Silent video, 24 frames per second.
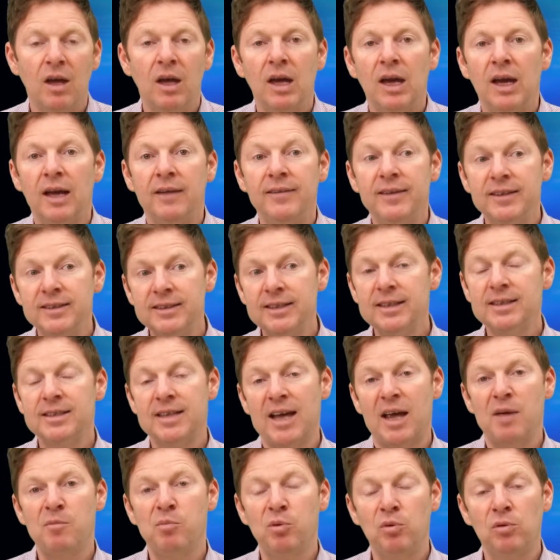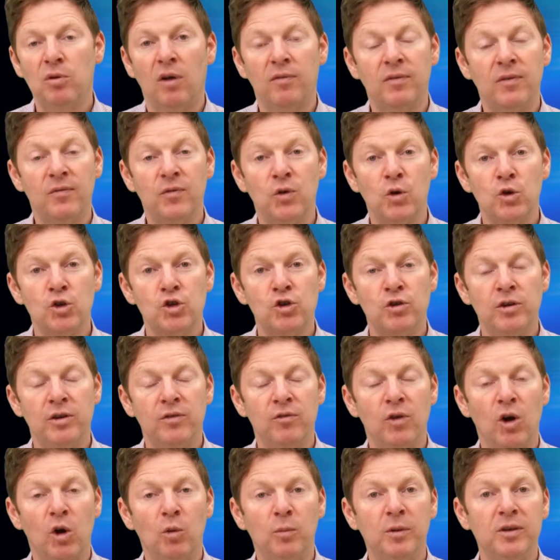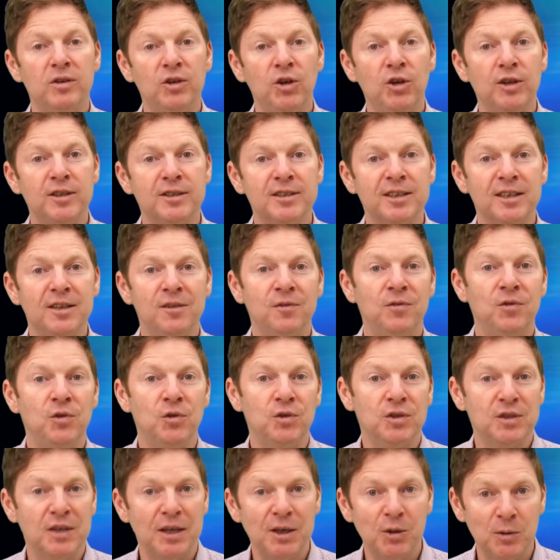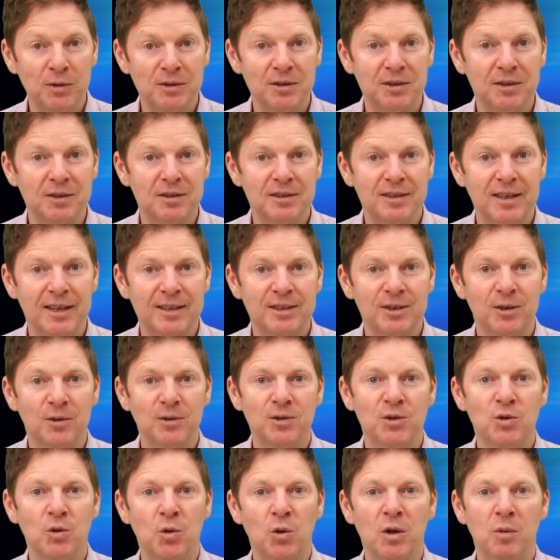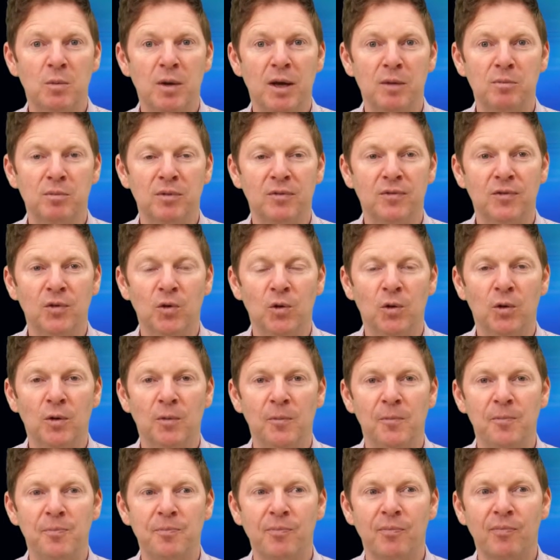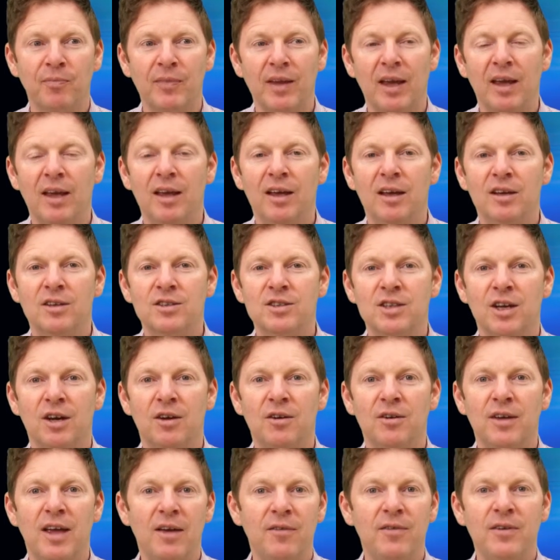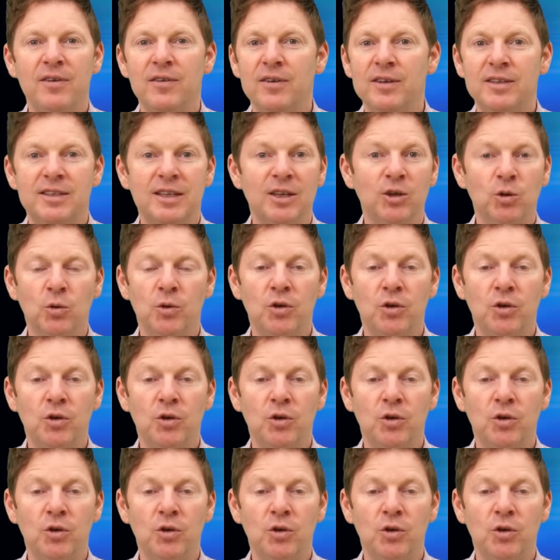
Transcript: In this example of a first year enrolment, you can see a few sequences, as I was talking about before. So every single